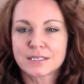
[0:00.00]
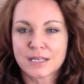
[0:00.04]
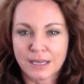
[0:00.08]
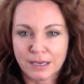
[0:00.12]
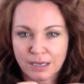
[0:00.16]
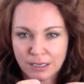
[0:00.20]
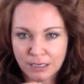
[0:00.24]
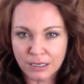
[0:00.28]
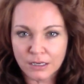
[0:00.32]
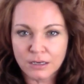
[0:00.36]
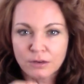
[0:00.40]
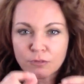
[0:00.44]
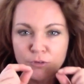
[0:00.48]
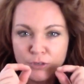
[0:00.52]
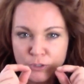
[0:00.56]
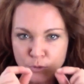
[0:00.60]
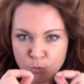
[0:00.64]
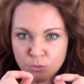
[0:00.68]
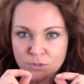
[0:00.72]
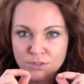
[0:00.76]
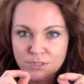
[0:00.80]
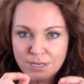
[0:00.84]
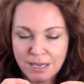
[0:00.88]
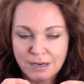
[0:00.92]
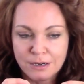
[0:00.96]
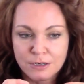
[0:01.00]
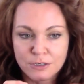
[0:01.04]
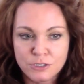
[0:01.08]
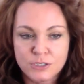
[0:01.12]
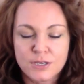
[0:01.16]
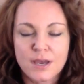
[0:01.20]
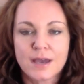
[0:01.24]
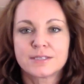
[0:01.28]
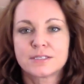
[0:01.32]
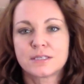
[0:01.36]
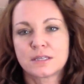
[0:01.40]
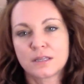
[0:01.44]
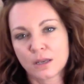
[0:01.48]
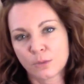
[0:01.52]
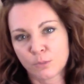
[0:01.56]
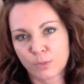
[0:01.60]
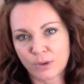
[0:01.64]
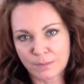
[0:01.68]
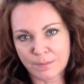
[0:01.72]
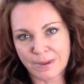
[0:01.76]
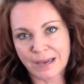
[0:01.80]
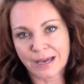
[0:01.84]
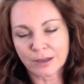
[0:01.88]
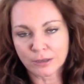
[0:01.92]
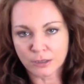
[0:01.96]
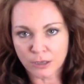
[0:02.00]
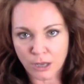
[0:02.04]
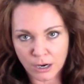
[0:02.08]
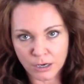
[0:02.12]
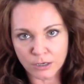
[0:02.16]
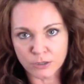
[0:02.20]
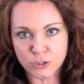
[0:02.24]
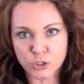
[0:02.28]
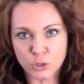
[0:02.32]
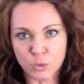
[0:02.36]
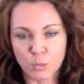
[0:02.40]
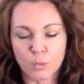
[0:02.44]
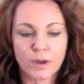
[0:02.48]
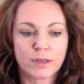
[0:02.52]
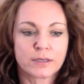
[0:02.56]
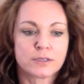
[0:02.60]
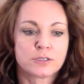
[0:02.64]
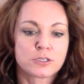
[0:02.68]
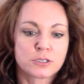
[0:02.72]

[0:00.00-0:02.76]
like an individual Danish size, and then we'd make a larger one.